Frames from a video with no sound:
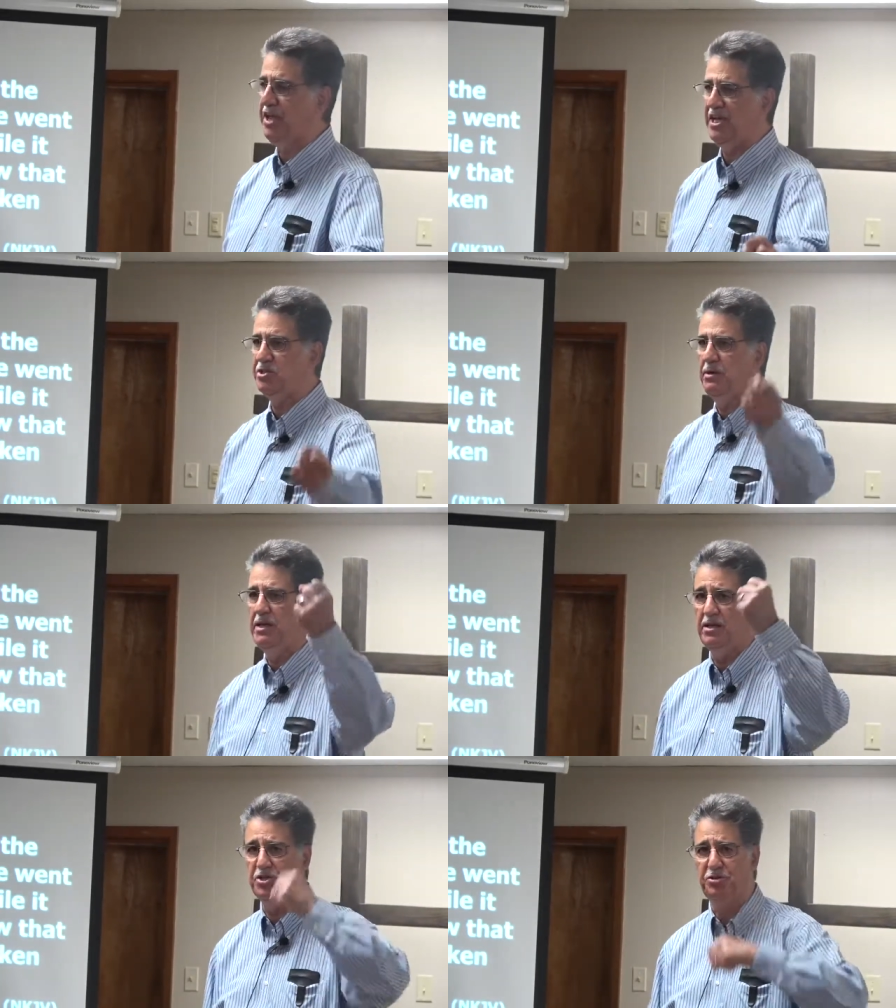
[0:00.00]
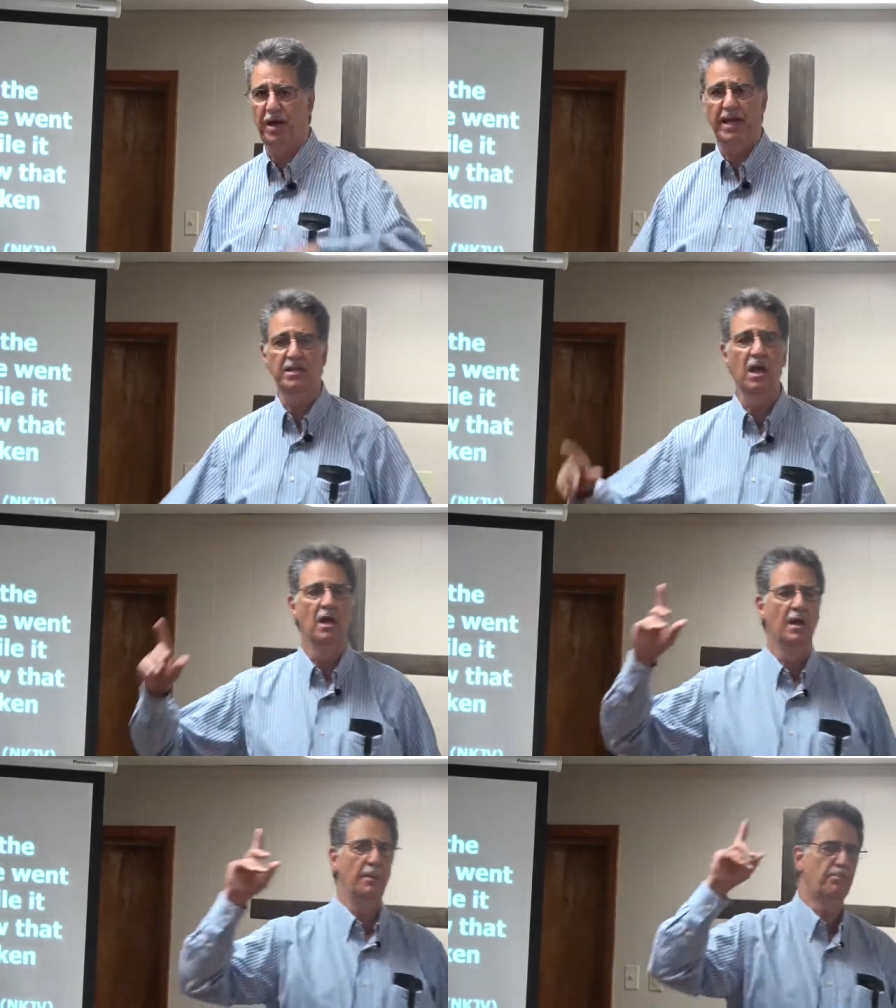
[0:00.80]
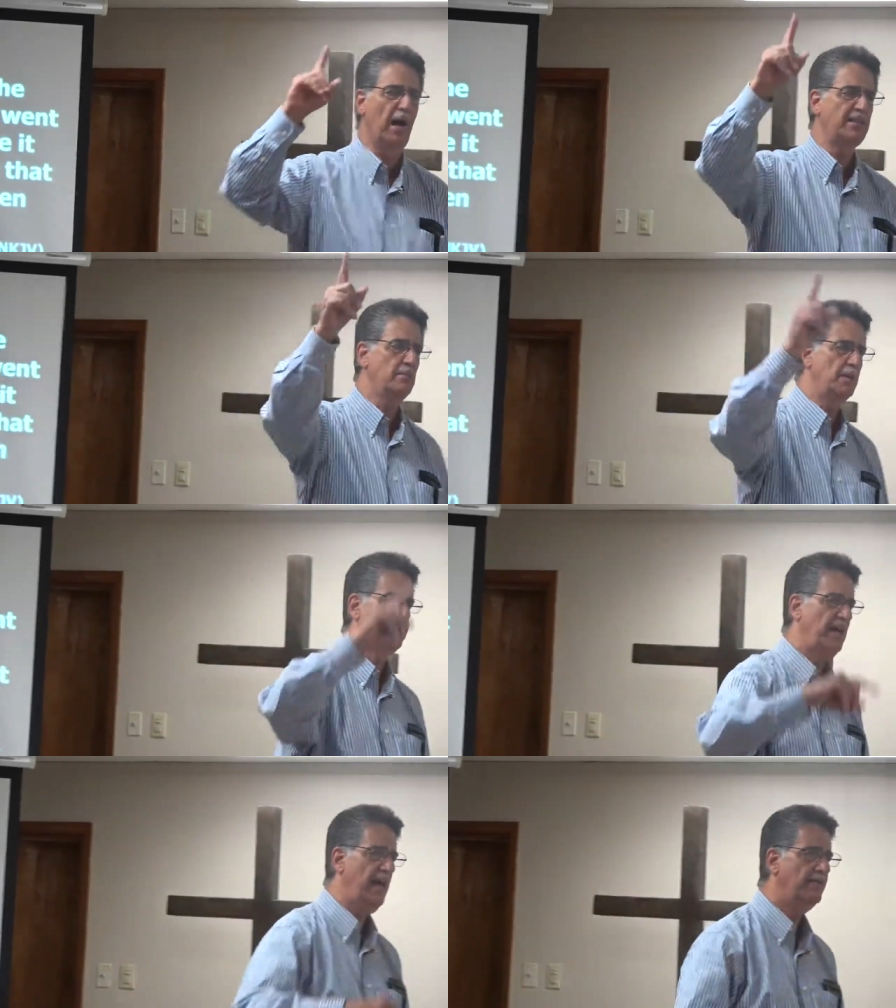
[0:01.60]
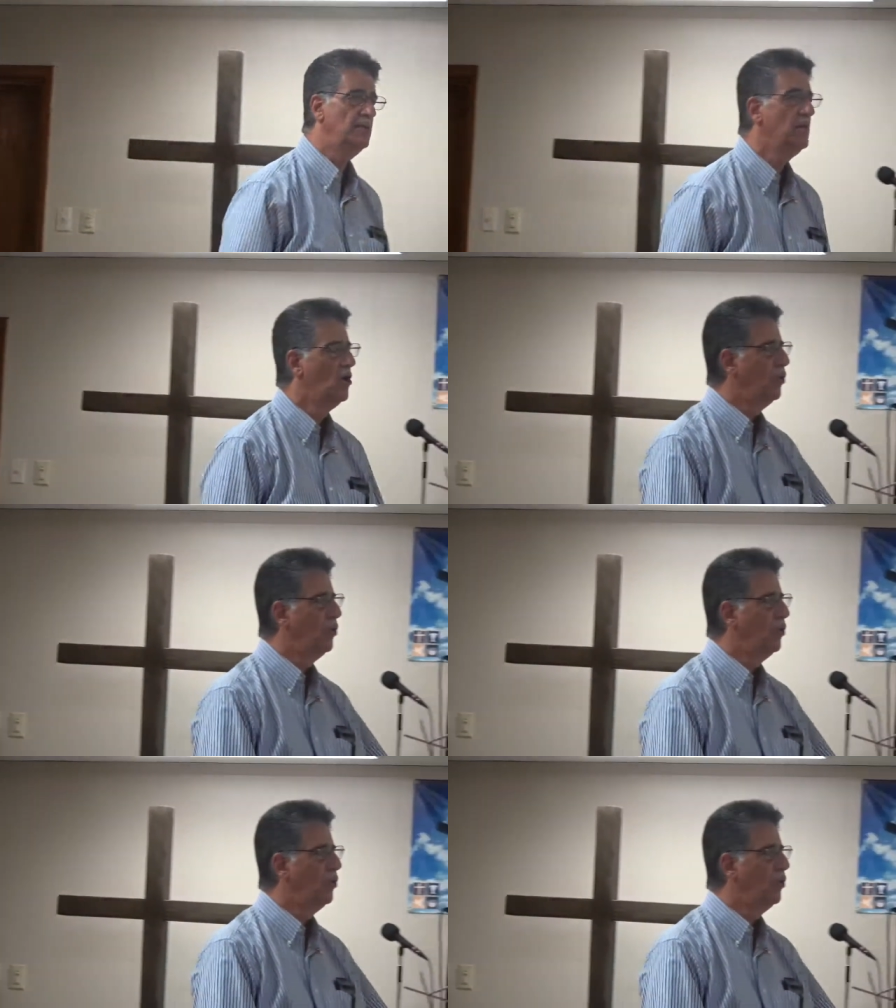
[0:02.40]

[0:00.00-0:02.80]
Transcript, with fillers: Testament in his train and brought them up to heaven.